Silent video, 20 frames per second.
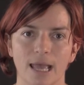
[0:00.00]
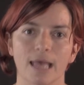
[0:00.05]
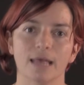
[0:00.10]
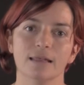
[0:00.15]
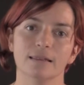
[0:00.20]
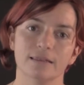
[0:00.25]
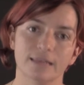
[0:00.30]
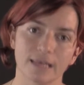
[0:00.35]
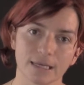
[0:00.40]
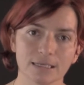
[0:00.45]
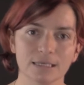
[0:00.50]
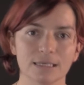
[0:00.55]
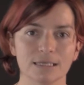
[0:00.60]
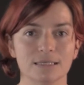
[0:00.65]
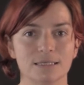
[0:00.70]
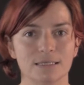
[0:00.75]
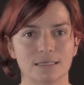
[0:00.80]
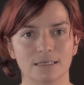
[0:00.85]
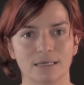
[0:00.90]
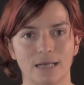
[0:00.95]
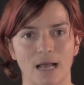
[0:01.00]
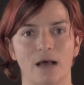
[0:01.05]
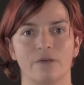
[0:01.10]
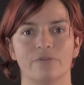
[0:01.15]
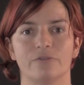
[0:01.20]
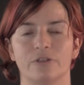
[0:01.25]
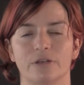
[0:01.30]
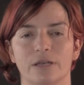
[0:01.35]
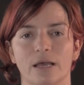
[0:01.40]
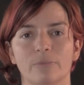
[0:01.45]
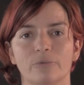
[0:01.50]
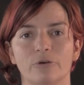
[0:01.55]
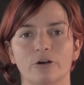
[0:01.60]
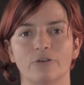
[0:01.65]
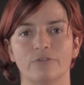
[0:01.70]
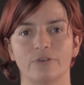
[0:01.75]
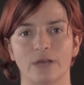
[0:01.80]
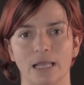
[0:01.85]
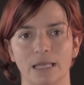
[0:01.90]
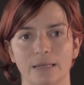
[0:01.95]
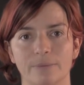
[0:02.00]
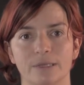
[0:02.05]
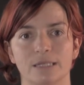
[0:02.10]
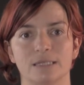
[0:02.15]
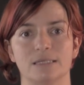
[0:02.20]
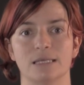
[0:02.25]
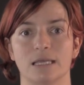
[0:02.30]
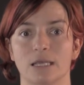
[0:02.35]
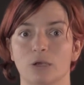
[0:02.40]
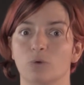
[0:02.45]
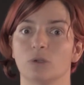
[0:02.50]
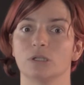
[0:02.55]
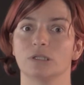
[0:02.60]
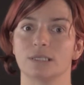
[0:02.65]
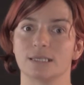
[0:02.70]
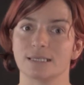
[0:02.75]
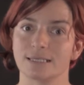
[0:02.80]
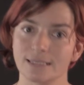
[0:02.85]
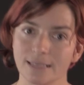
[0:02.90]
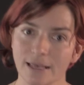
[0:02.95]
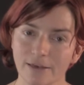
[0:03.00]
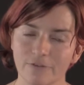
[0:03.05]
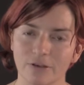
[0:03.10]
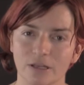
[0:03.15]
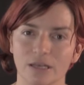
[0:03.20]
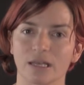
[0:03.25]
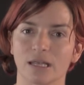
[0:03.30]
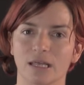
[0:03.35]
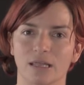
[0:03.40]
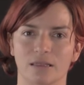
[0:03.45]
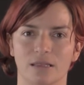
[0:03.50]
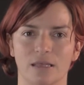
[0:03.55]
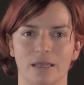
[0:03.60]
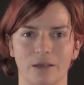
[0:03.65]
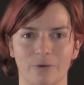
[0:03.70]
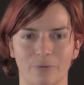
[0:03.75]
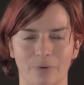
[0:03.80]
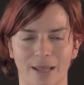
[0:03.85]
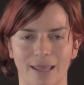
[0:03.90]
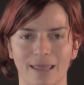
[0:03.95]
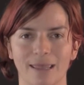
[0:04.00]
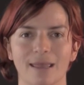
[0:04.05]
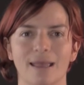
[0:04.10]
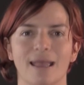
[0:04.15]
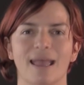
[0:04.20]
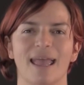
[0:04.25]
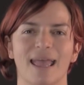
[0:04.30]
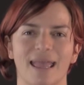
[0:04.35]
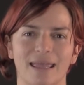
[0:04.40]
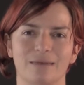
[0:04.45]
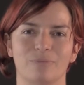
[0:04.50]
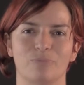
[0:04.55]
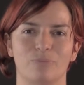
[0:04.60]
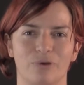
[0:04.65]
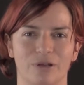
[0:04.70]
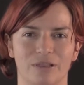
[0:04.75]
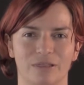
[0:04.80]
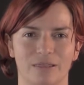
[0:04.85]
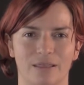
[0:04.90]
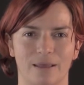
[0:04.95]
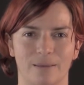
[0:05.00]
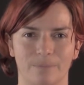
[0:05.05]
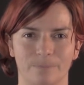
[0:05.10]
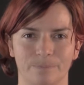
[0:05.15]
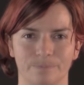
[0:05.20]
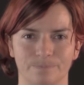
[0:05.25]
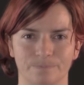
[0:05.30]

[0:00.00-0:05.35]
and then needs to count the number of elements equal to 7 in the array and print them.